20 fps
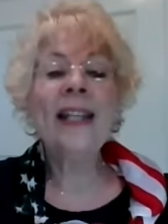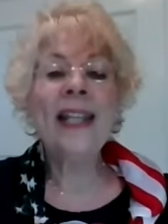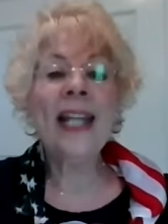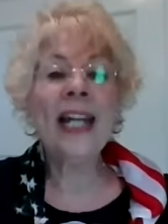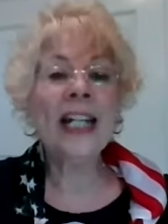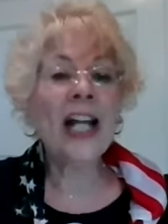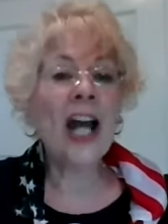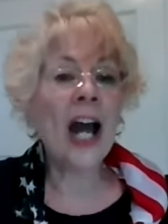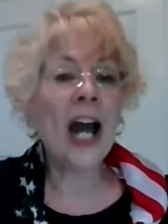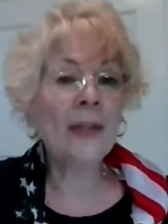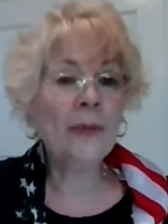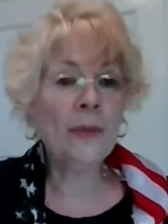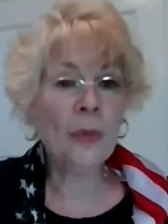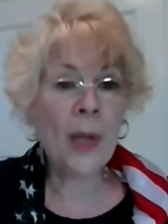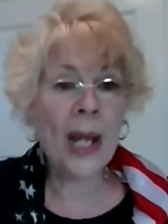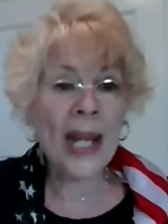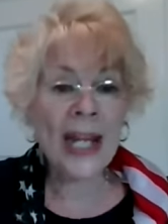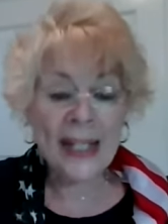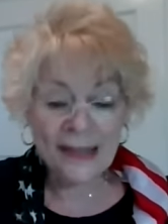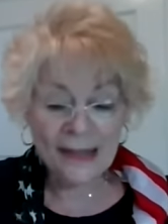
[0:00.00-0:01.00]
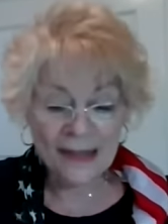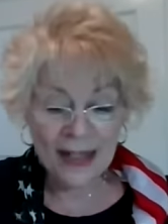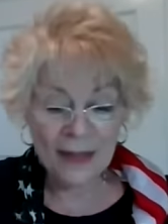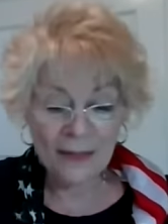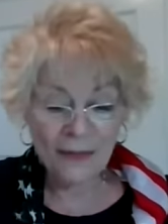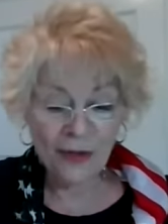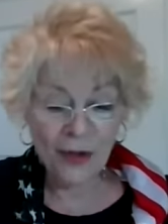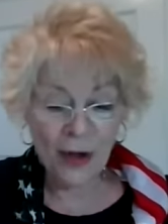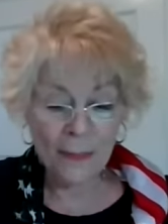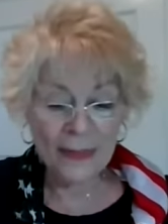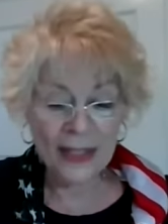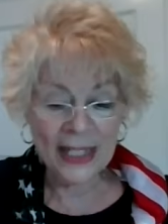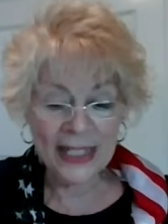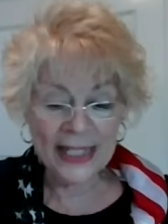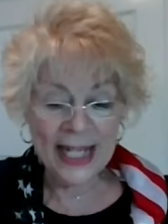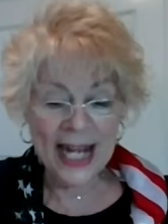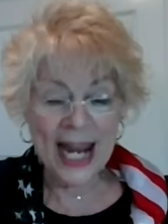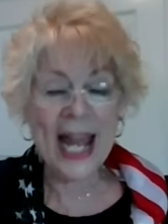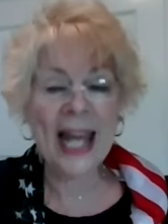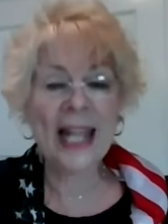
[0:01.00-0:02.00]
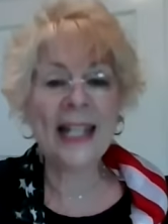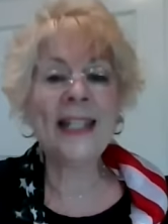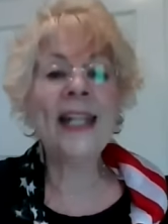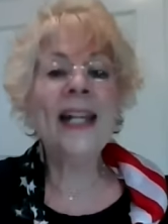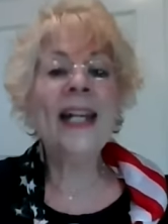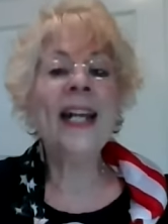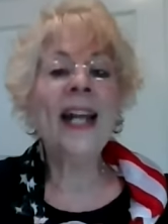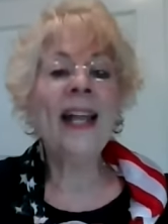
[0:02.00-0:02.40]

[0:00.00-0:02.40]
that God raised him from the dead,